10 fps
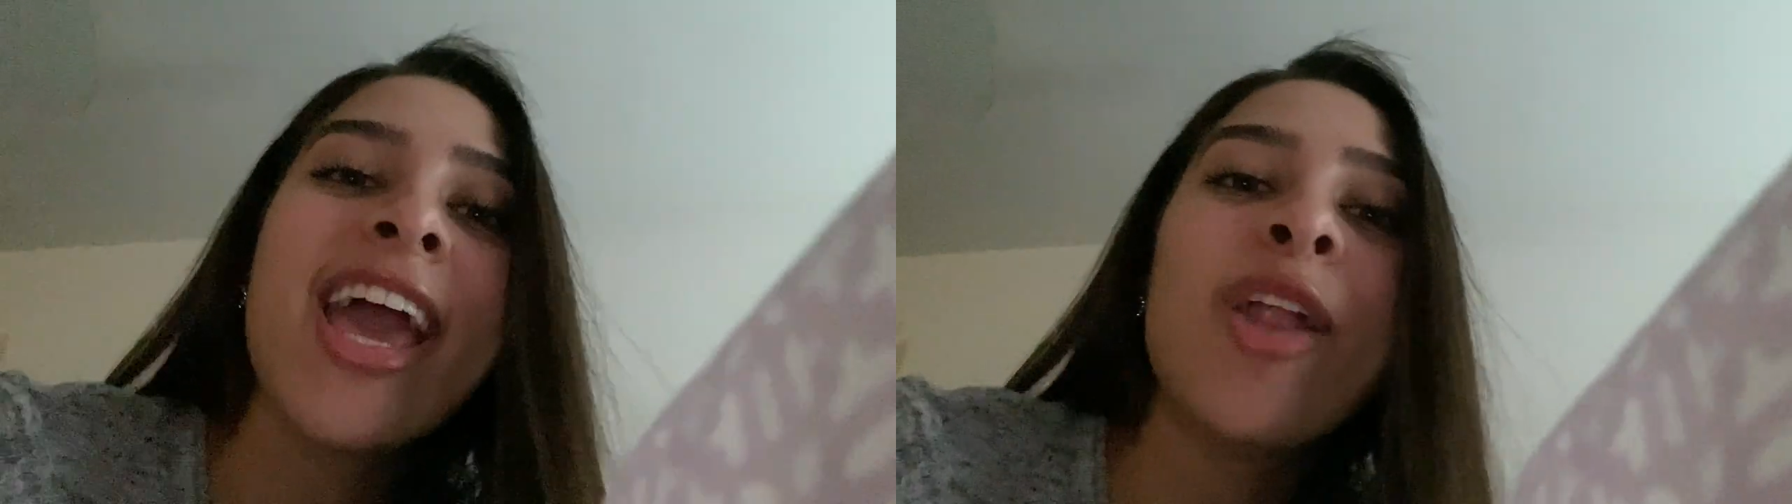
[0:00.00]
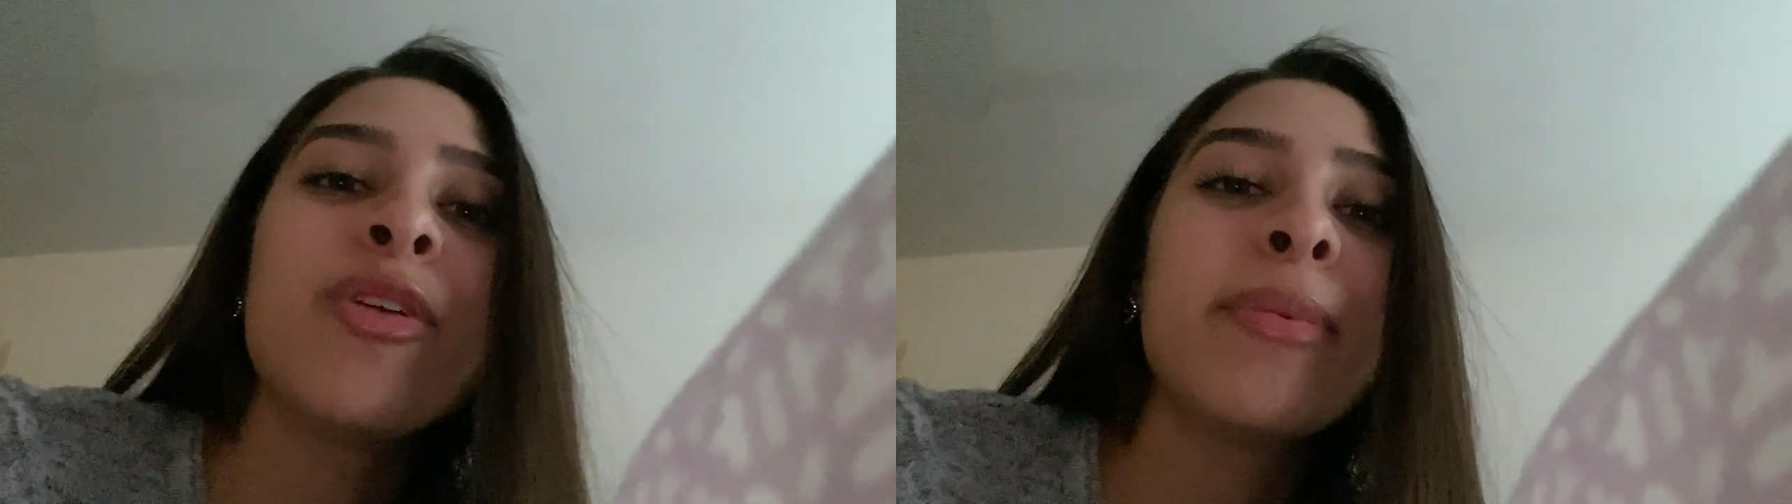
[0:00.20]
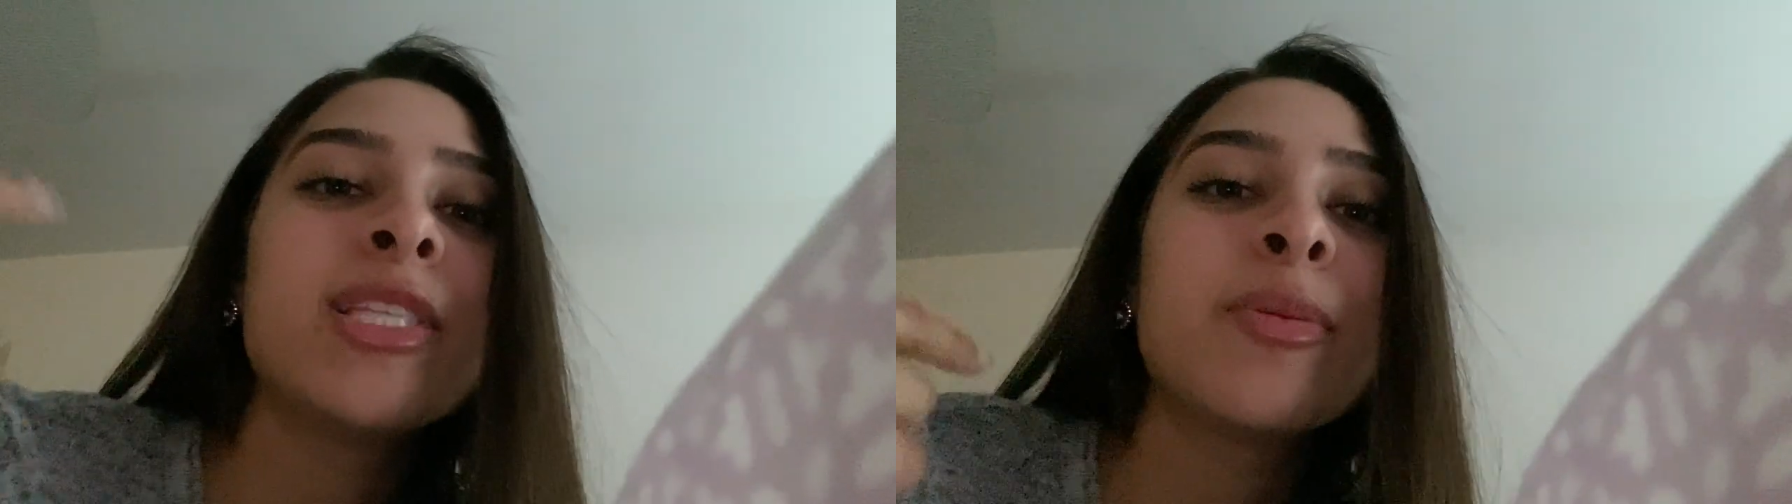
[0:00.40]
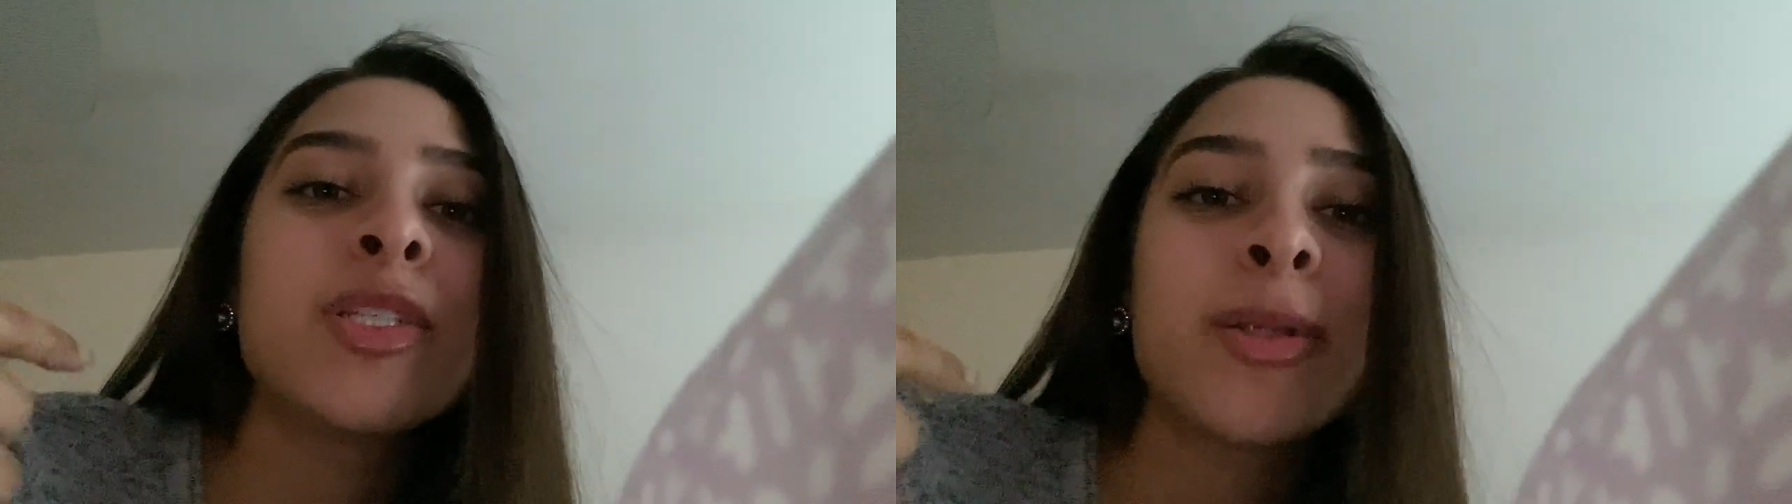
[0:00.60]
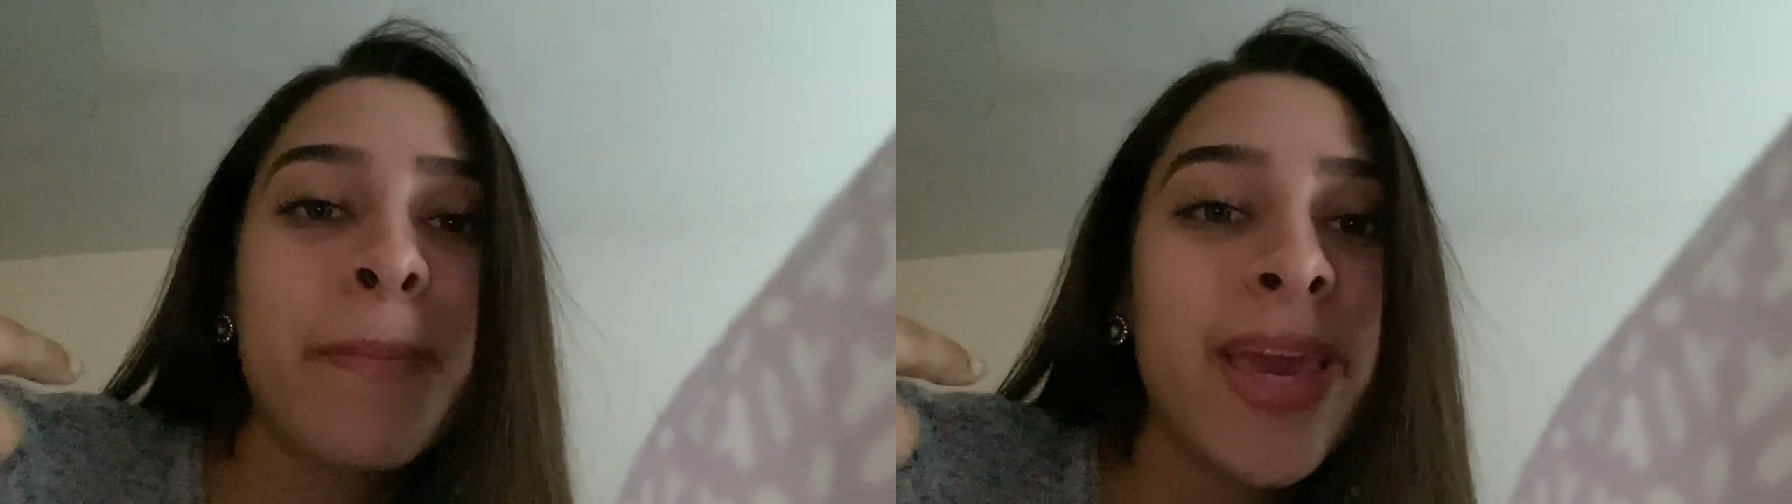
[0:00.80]
It really means so
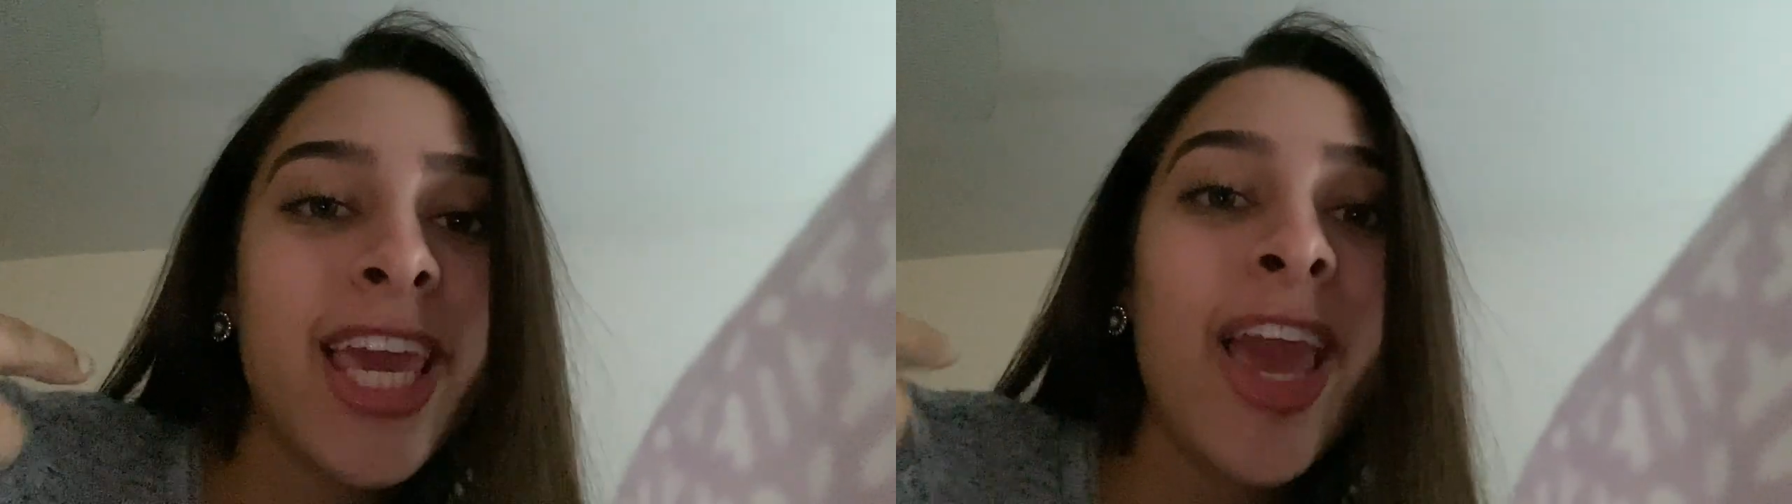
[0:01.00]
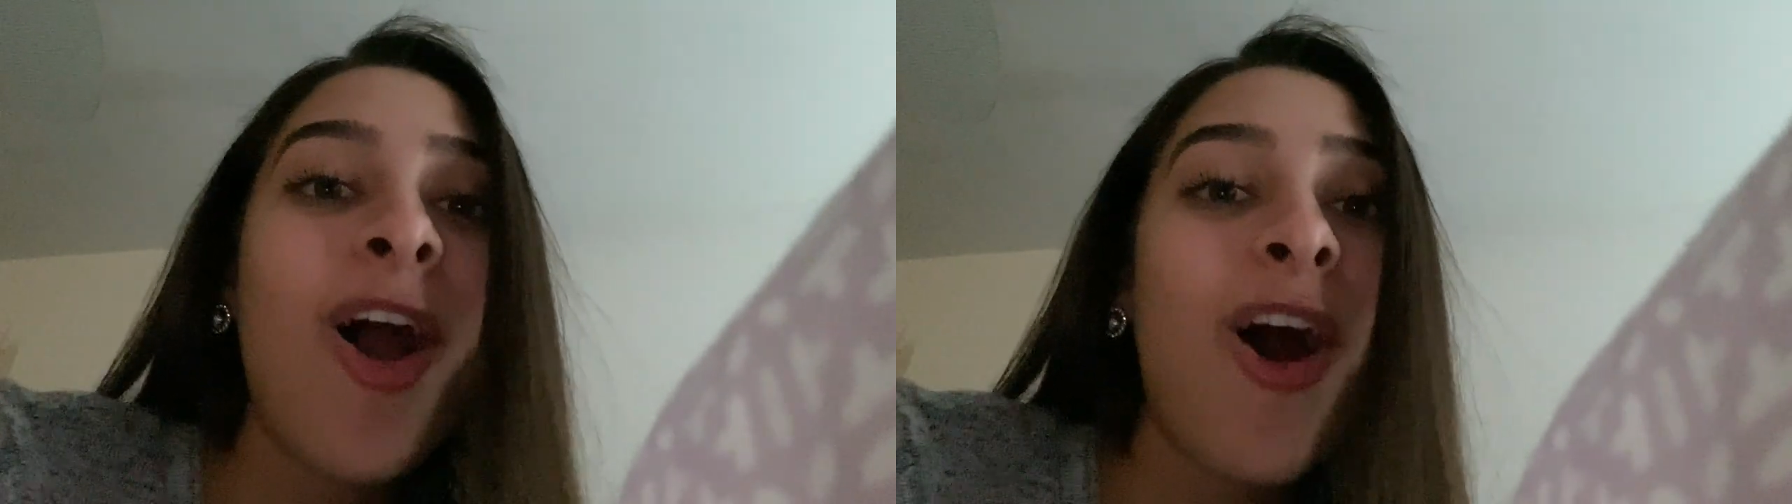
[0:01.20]
much to me.